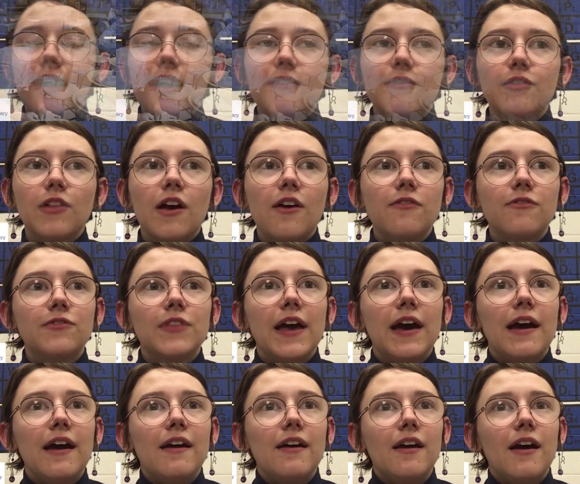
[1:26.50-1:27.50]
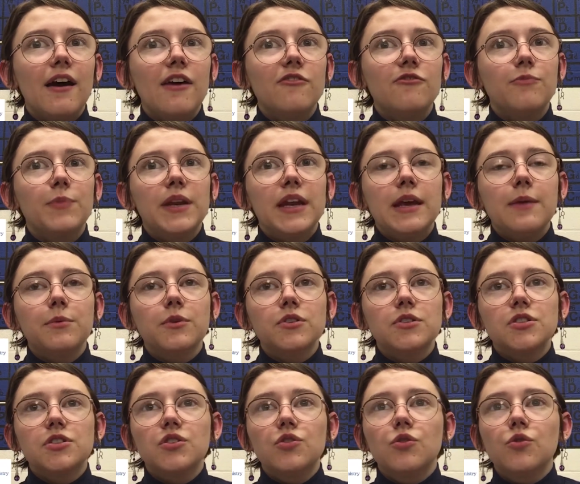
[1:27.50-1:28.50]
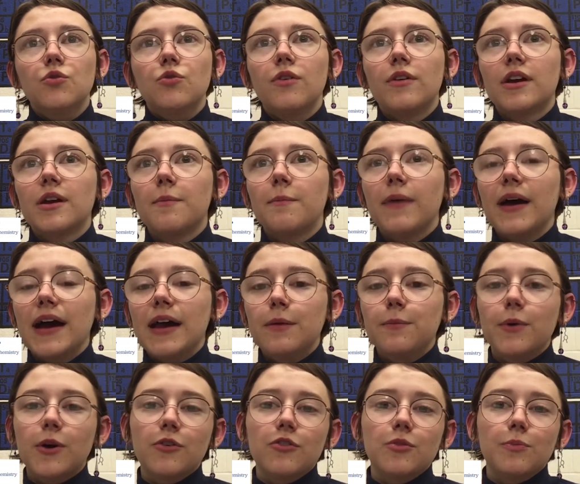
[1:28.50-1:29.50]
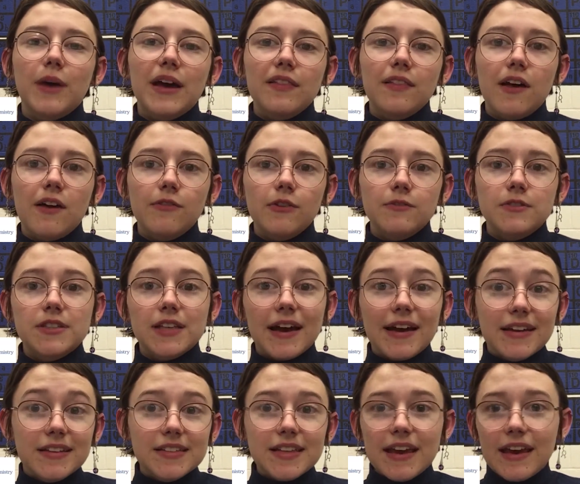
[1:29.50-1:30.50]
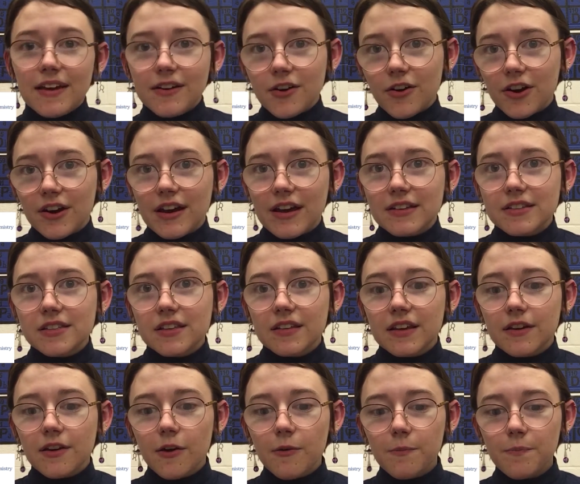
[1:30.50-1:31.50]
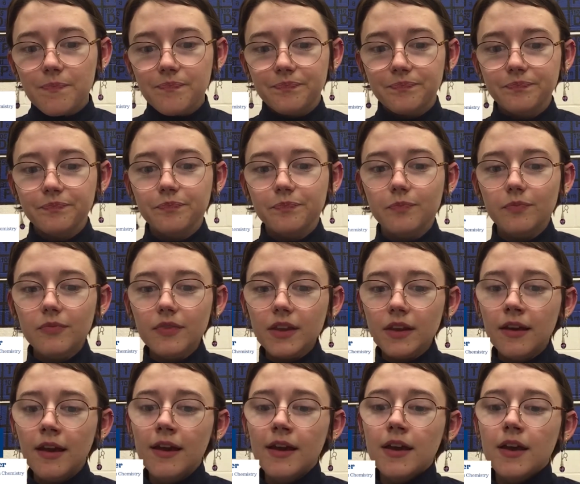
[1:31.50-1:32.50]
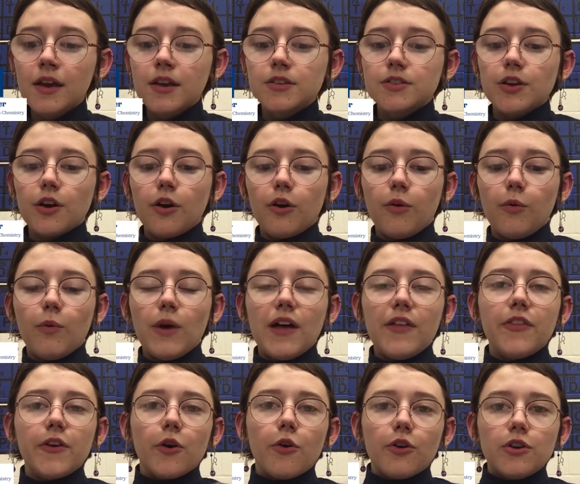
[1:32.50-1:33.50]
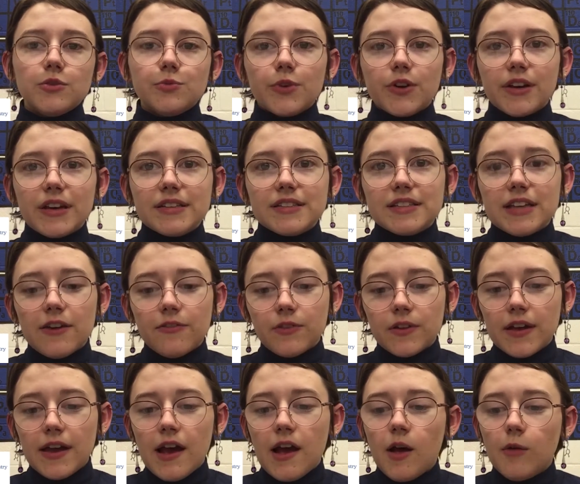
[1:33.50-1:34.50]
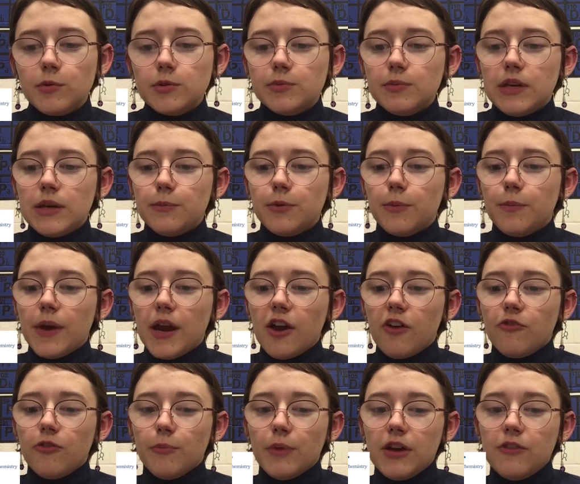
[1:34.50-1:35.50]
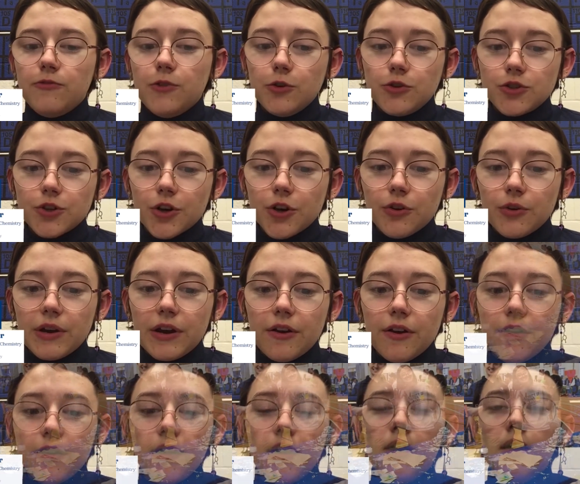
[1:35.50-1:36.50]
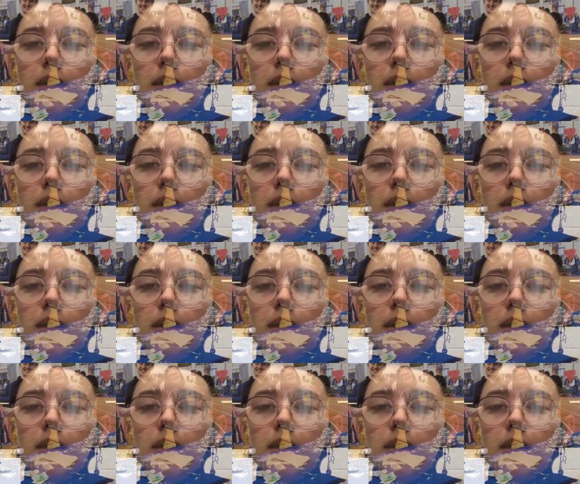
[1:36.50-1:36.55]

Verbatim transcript: I've loved that I've been able to combine both my love of science and art at Toledo. So while the coursework has definitely helped me prepare for my future career,